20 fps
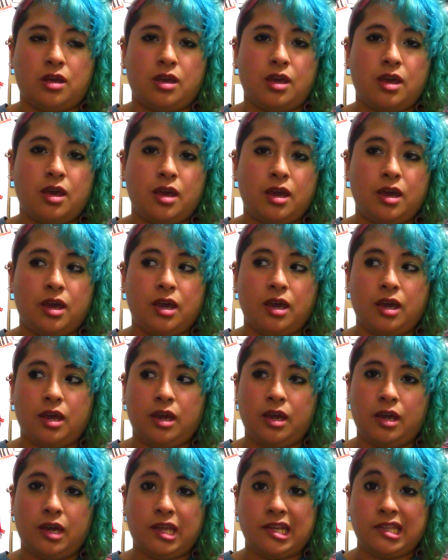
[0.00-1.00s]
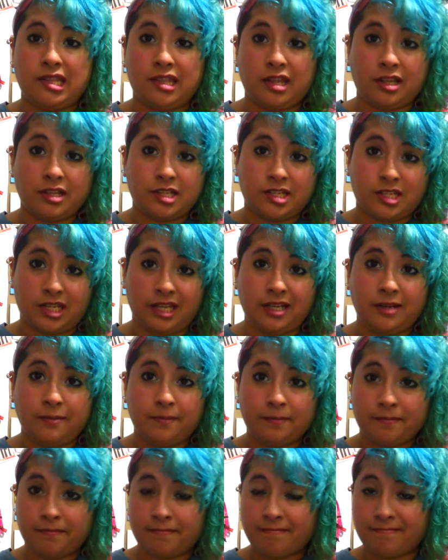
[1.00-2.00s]
and that's it.
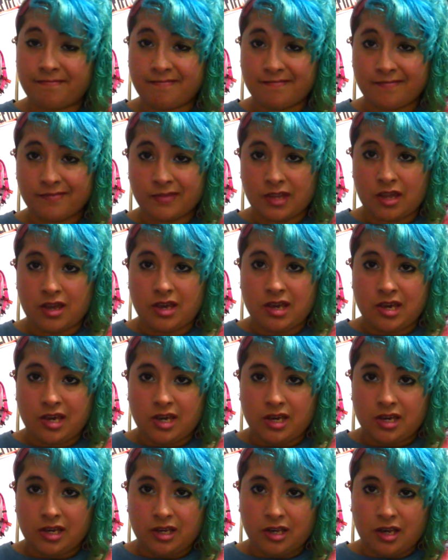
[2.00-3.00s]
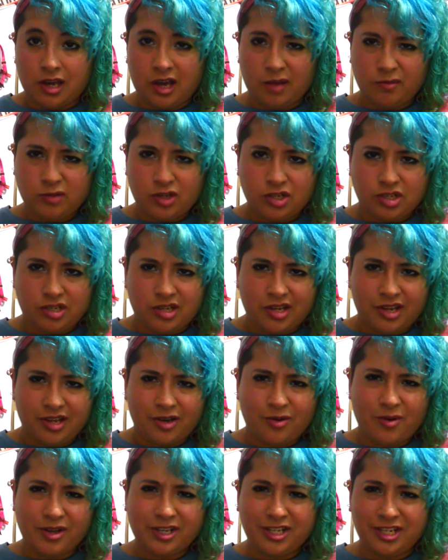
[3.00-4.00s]
I'm just
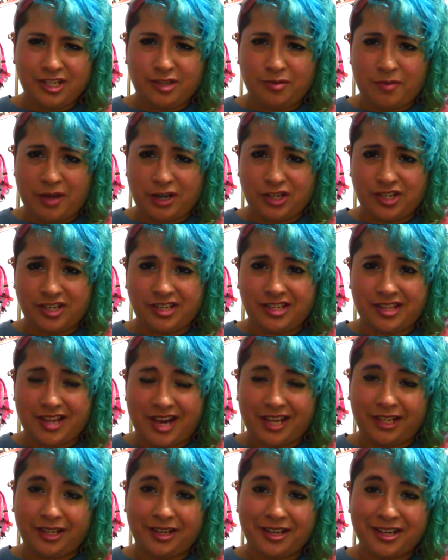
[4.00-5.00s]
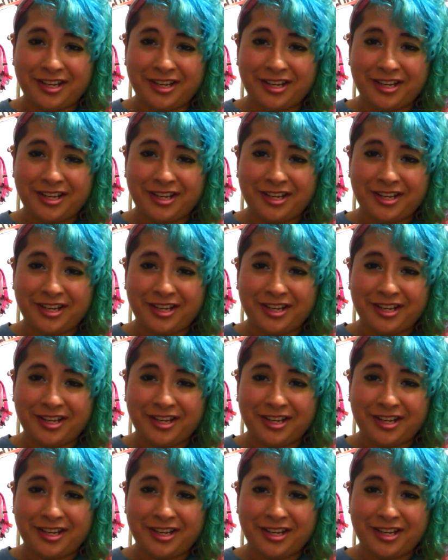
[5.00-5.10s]
wanting to mention that